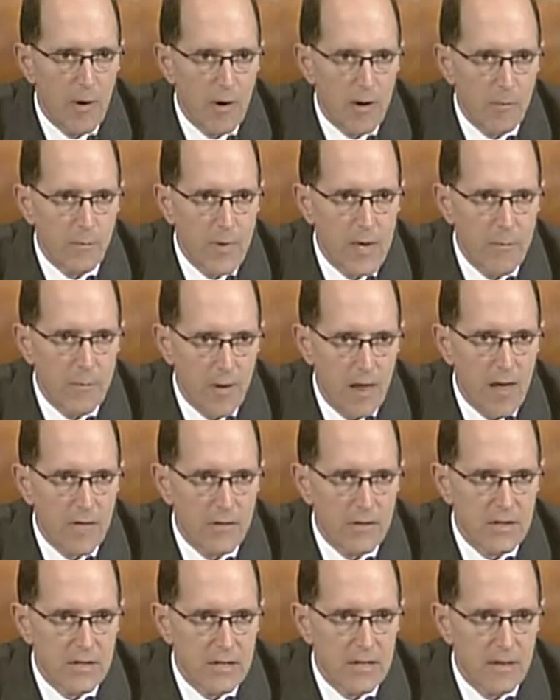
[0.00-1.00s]
American people
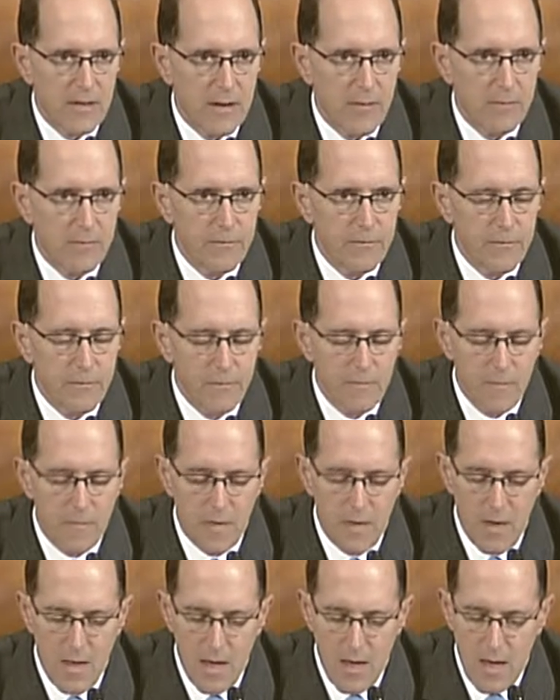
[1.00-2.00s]
haven't seen
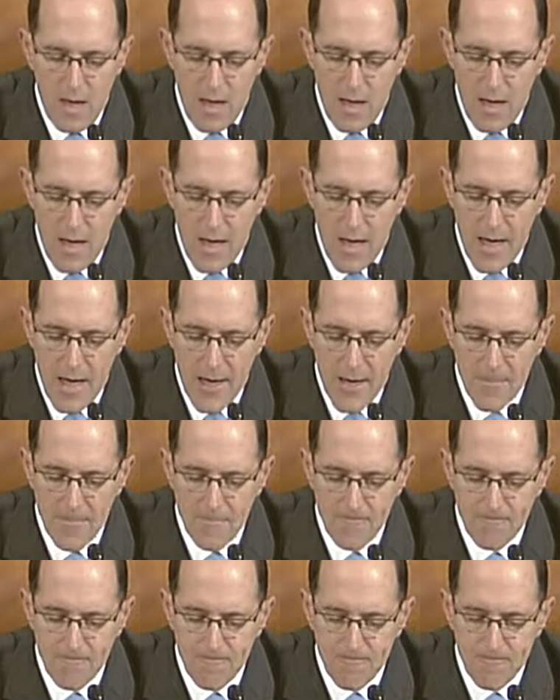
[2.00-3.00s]

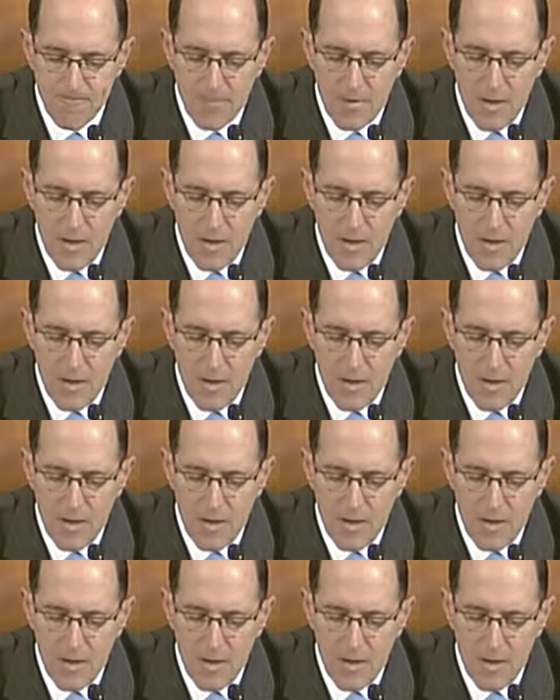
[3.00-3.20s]
them.